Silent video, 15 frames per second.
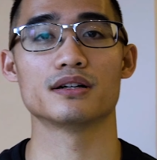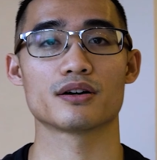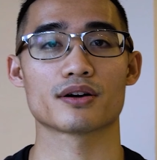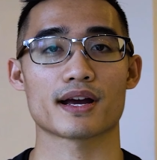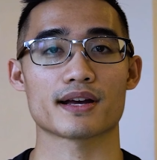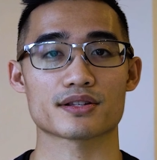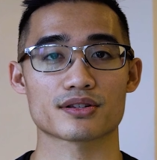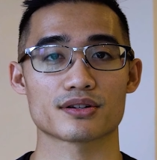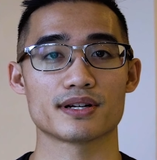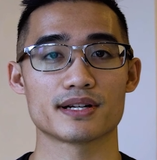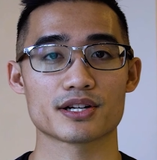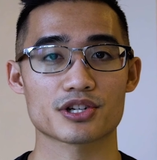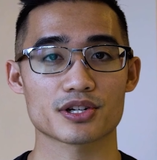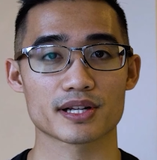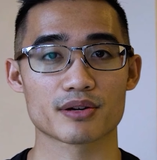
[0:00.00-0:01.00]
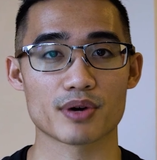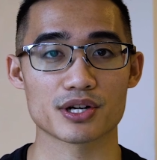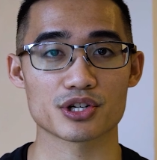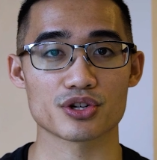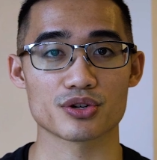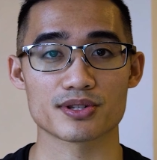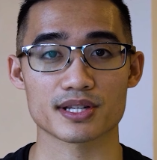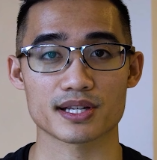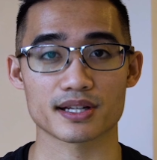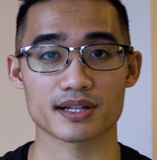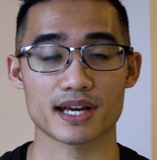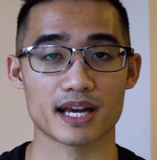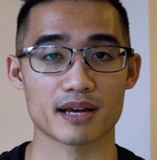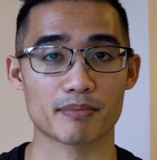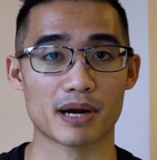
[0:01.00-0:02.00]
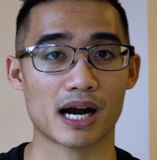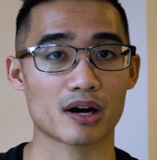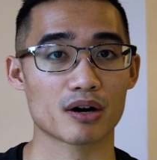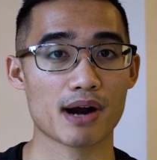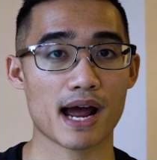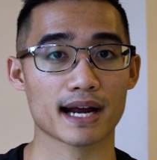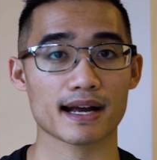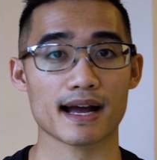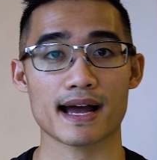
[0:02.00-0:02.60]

Okay, so initially when choosing a power rack,